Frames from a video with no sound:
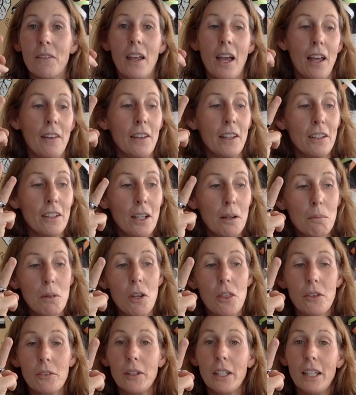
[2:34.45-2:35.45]
And then number
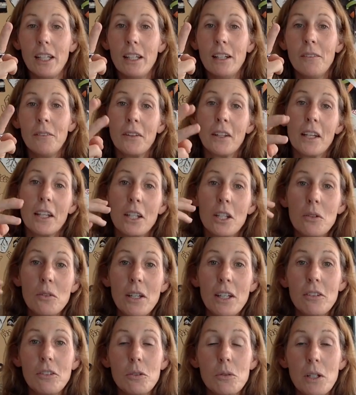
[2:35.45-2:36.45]
three, you
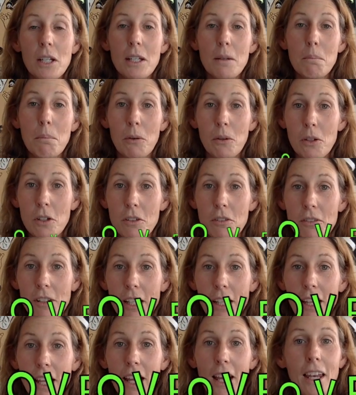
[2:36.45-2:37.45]
need to improve
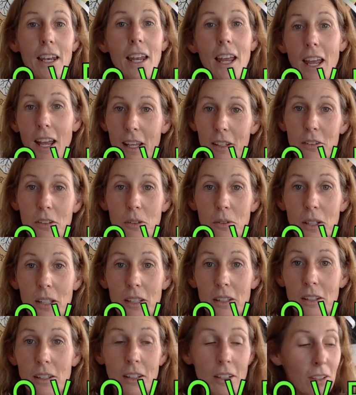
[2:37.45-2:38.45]
it and add to it.
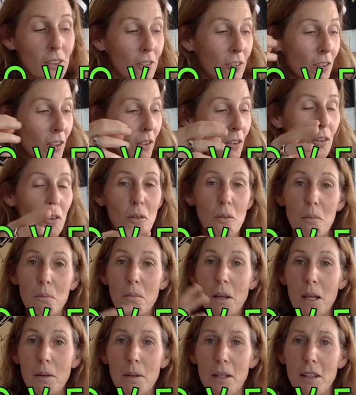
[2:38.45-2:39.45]
So maybe
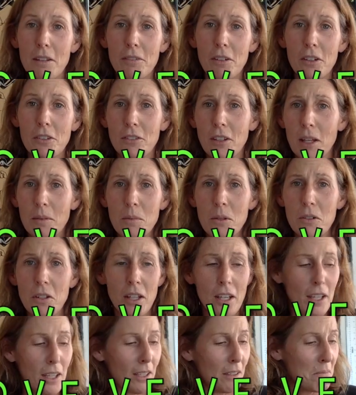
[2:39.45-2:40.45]
the first time you
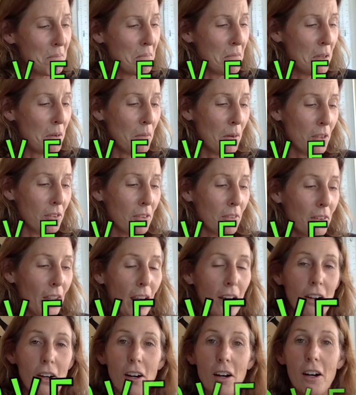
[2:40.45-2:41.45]
did it, it wasn't
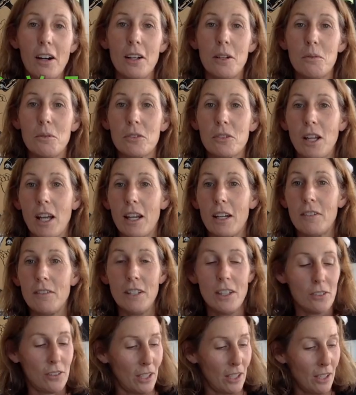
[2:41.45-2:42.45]
that hard. It was kind of
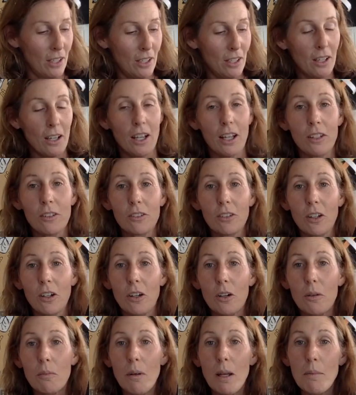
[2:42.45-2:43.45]
easy. And
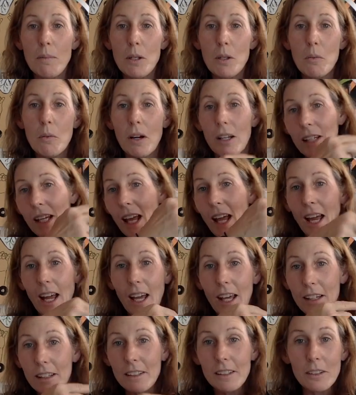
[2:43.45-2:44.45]
so maybe you want to
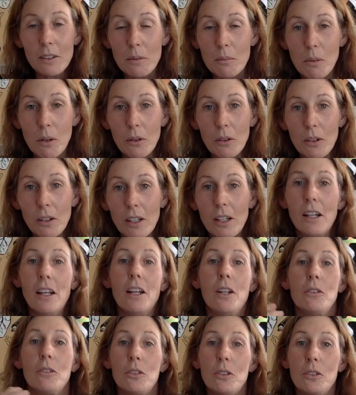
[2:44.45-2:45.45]
add a little more
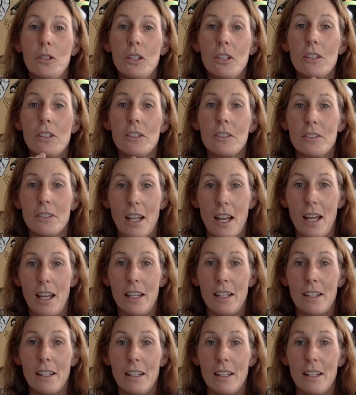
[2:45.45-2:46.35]
to your design.